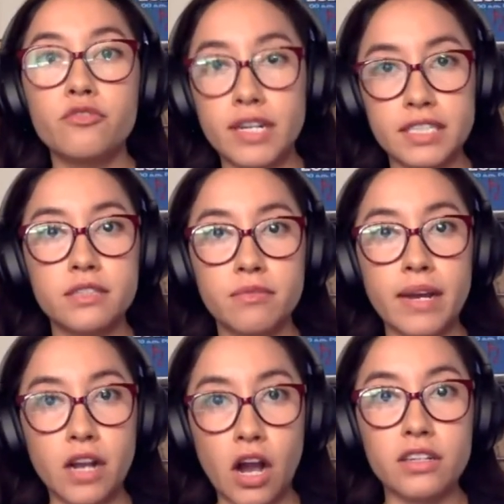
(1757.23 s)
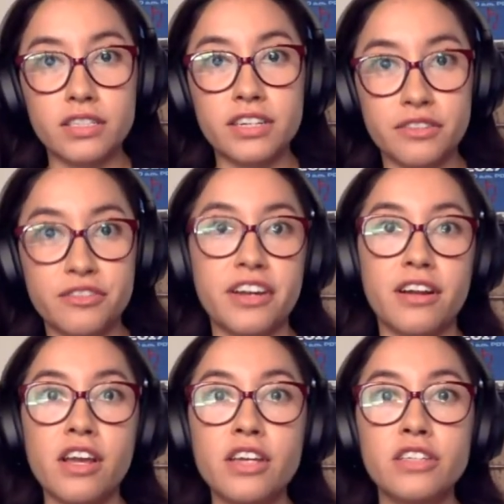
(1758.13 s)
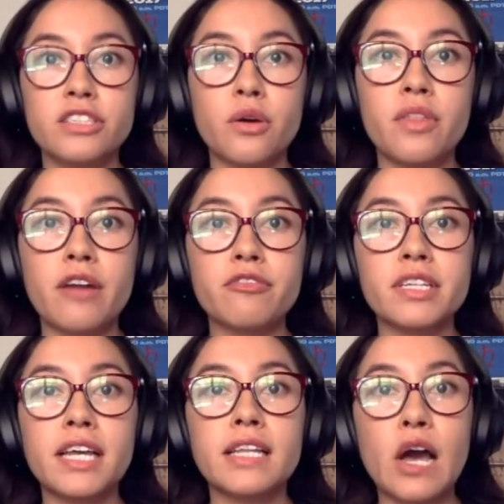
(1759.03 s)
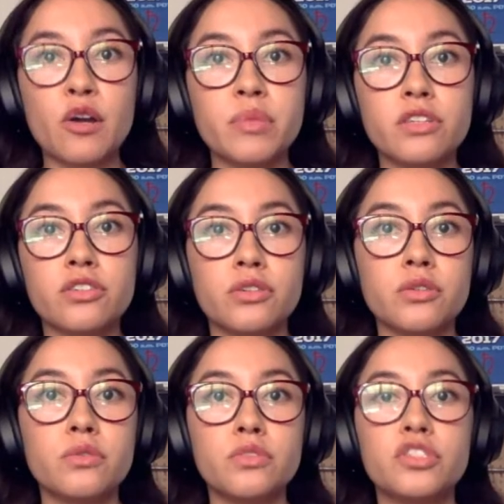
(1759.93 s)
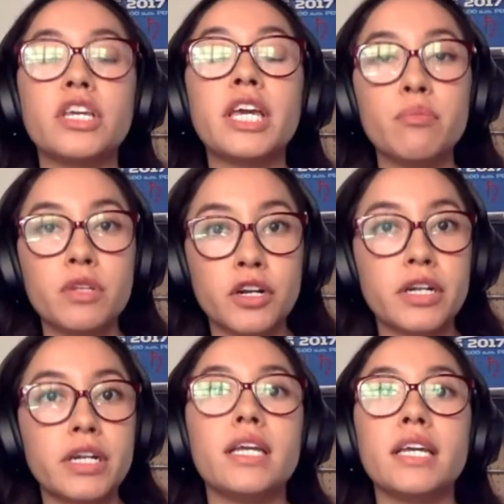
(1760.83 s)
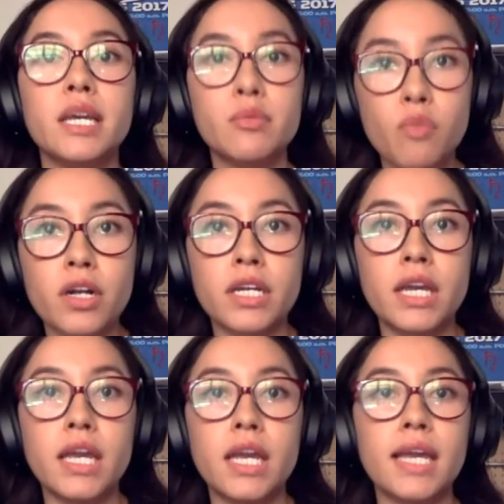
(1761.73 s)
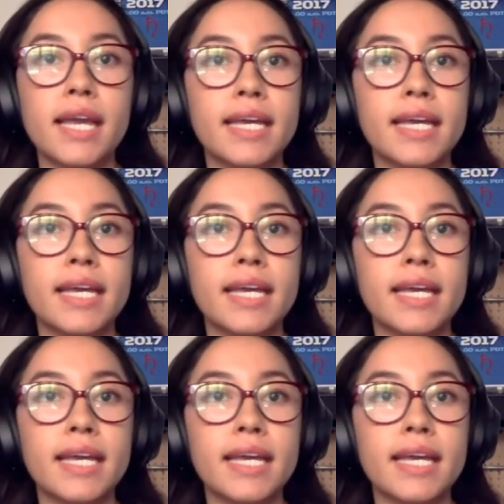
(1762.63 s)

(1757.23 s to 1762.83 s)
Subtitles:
rest of my college career. So that really allowed me to keep learning, keep working,